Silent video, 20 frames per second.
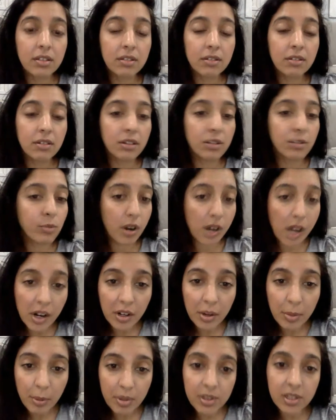or
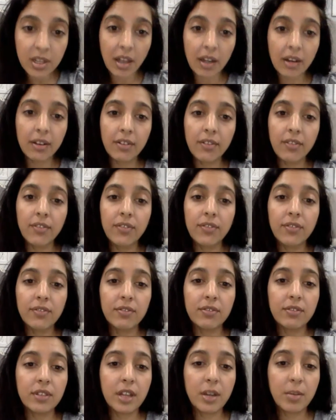100% of
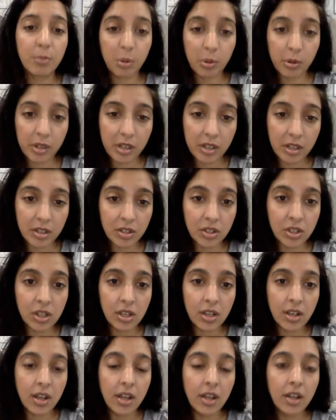employees
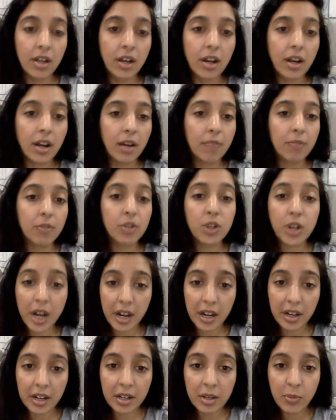
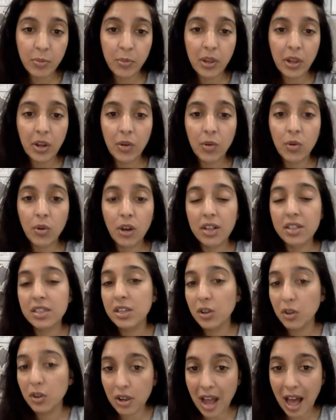trained in a
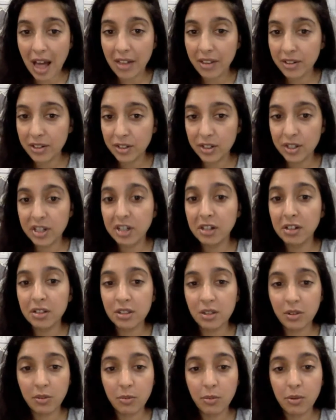single calendar year,
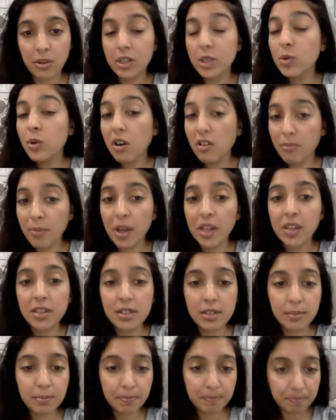so in 12
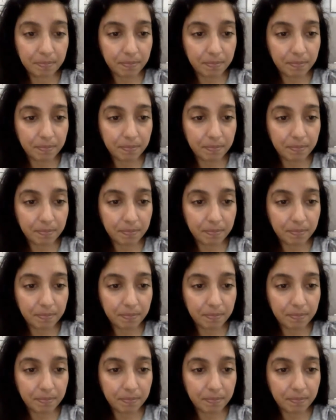months.